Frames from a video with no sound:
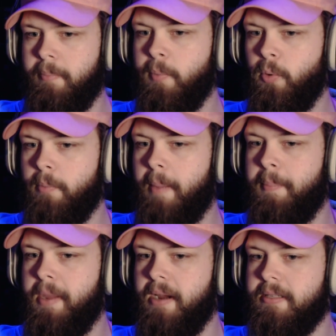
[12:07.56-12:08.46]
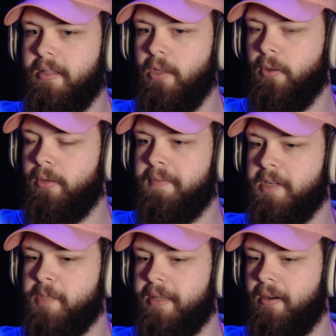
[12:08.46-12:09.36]
Remember what Mama Mary said, though? They'll never
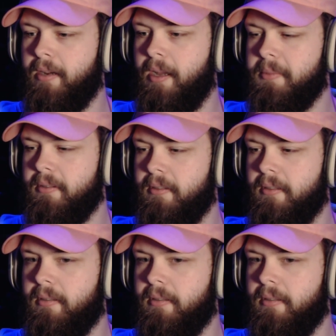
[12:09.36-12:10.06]
expect her coming.